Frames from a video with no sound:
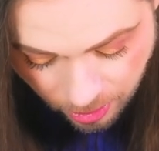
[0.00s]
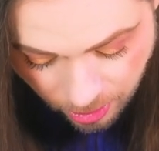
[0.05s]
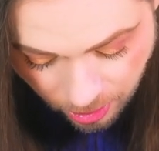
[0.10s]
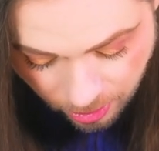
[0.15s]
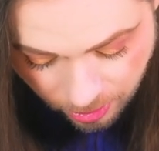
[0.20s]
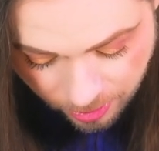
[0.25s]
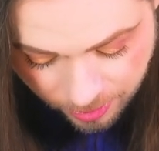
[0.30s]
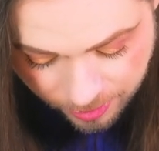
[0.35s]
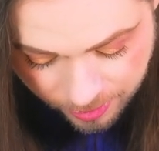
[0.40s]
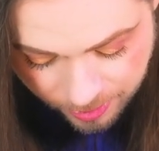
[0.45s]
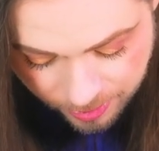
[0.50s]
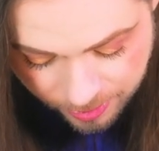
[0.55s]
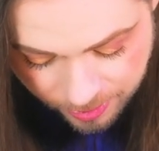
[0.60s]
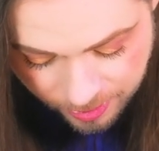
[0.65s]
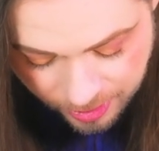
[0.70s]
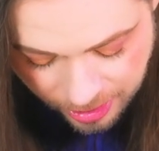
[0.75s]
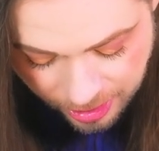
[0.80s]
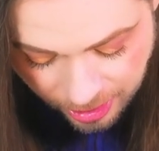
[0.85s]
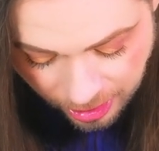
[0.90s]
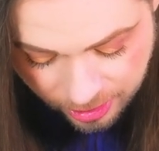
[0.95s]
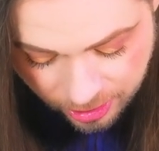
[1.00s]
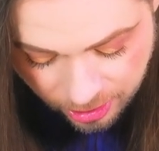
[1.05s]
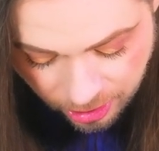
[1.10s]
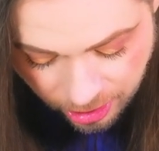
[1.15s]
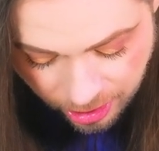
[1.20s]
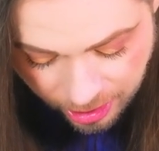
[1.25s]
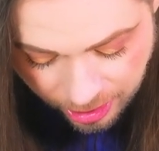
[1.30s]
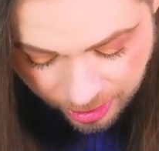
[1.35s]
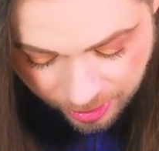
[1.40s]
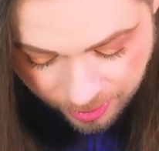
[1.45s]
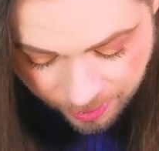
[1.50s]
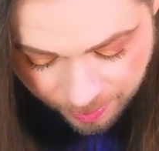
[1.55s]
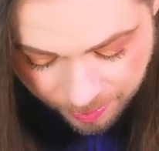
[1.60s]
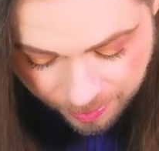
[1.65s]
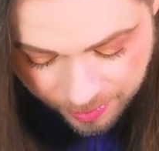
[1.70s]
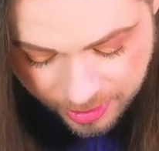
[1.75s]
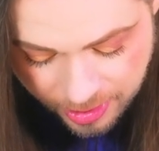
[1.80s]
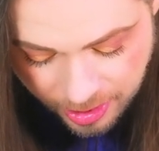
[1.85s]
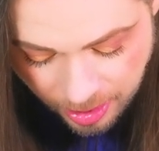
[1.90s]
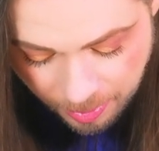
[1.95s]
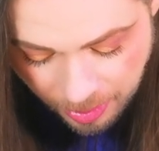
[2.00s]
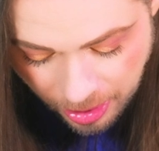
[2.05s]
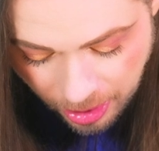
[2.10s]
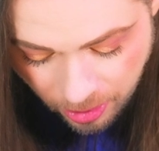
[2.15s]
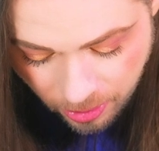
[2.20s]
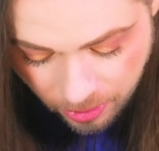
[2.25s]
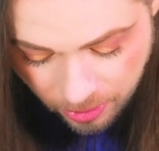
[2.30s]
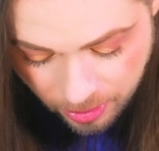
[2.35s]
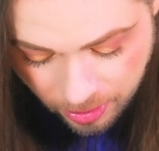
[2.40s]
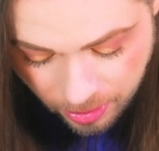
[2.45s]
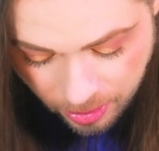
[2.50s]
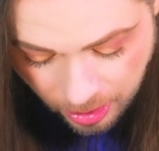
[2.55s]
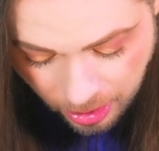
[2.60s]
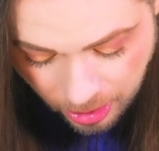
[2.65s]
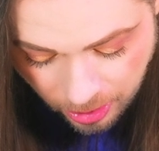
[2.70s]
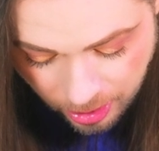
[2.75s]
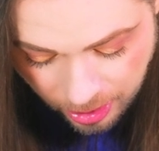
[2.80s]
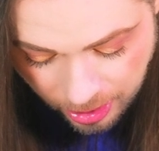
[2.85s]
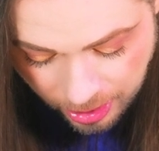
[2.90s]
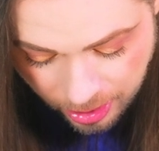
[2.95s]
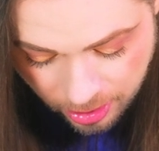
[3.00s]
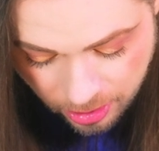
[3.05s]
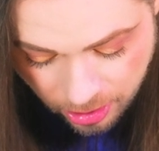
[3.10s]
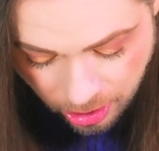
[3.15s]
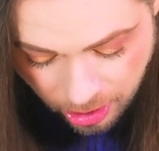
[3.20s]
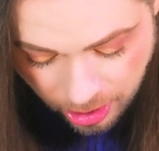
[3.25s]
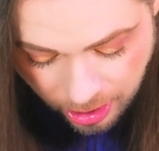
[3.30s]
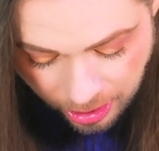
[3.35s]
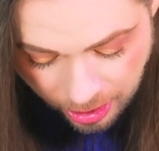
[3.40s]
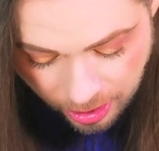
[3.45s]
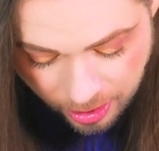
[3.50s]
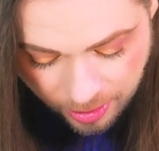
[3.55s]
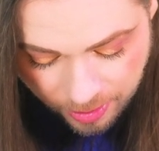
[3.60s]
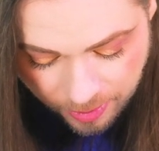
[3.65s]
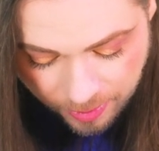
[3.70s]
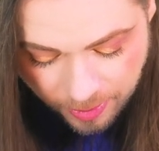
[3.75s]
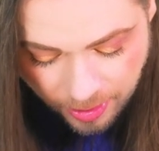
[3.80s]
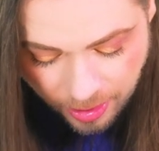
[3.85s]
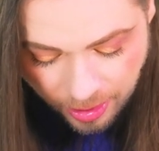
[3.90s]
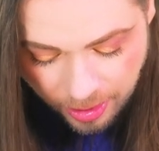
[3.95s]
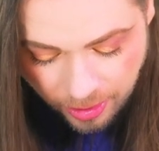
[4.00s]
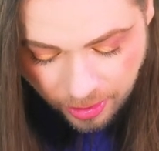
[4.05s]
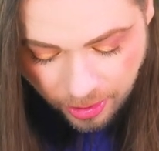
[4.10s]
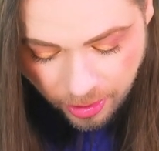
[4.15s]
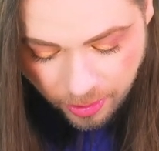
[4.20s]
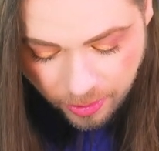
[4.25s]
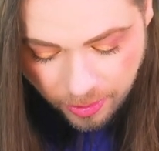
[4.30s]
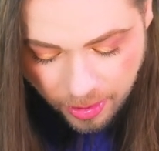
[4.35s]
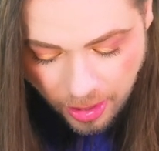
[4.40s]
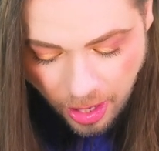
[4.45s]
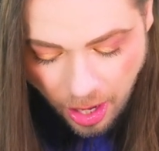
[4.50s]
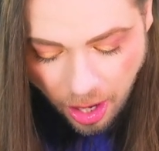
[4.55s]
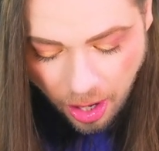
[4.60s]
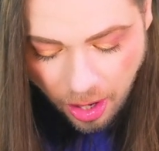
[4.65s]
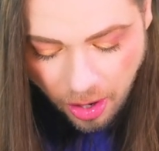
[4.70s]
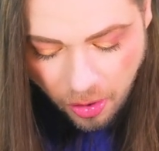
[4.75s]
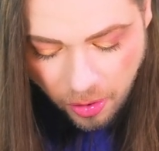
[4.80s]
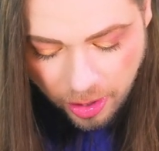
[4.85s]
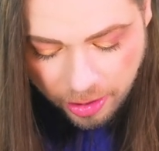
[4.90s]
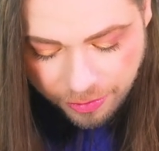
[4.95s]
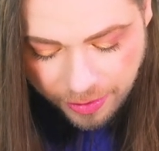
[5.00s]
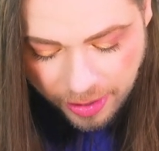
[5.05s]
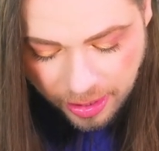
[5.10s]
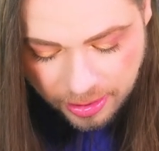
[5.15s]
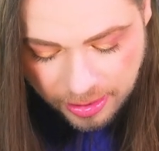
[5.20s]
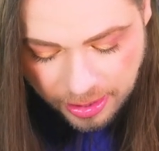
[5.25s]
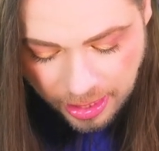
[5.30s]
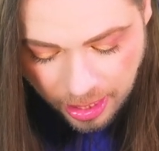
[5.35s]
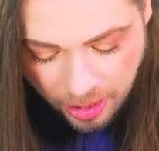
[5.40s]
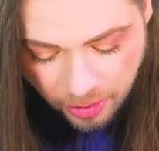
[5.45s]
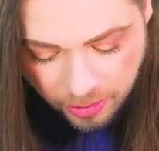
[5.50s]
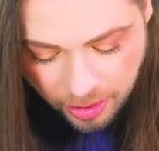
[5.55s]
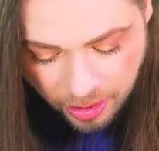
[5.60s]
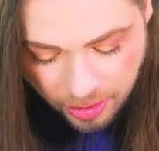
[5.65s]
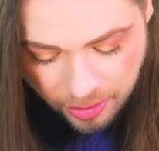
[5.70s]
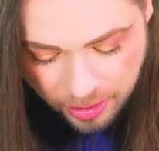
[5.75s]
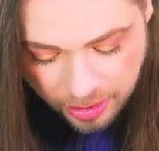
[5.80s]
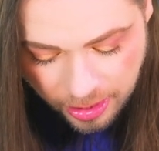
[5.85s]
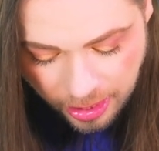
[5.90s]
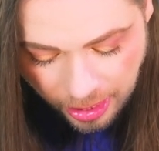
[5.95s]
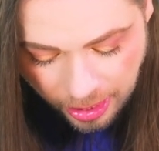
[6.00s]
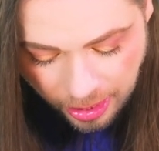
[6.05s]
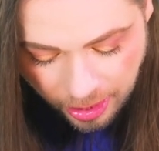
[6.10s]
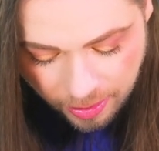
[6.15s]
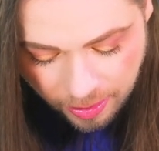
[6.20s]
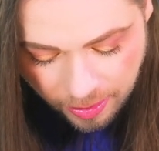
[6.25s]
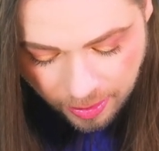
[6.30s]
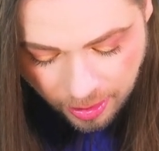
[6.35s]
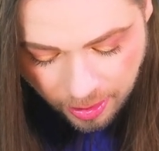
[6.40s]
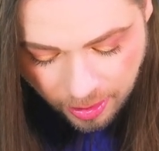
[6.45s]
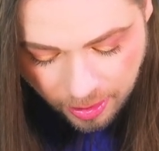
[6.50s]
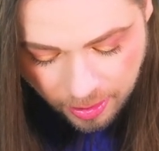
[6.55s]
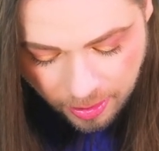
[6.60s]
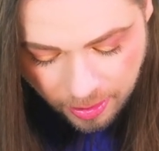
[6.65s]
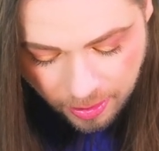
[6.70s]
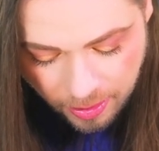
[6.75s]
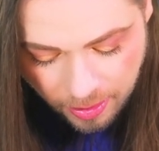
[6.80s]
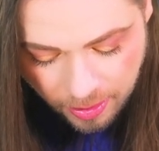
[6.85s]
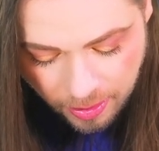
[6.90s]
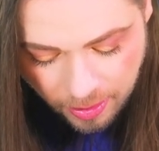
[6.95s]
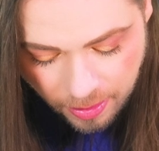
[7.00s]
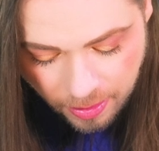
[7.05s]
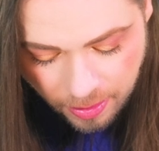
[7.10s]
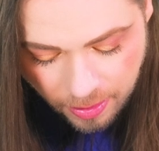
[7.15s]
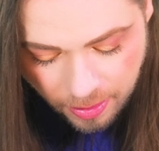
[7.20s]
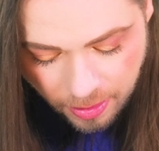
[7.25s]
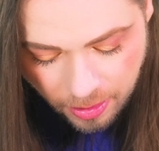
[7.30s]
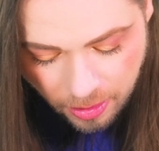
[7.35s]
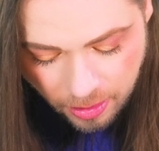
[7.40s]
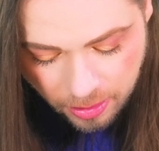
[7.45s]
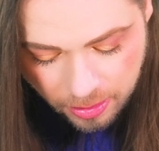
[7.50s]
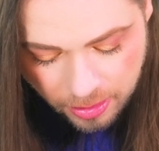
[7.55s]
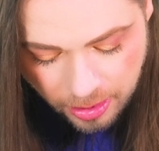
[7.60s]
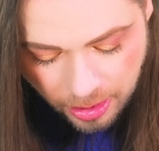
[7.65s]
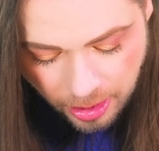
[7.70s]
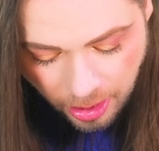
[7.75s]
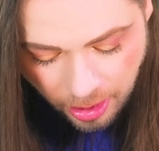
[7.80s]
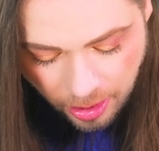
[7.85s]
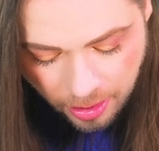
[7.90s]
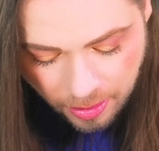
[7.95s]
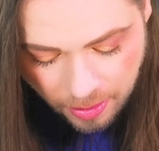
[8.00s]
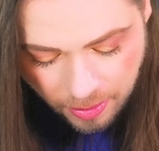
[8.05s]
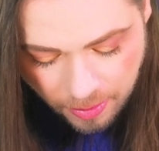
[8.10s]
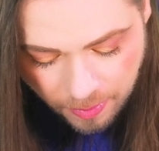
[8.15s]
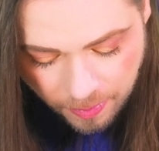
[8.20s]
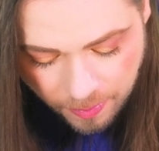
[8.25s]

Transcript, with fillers: Oh, it got dirty somehow. How did it get dirty? I don't know. Oh, it fell down the other day, I think. Did it?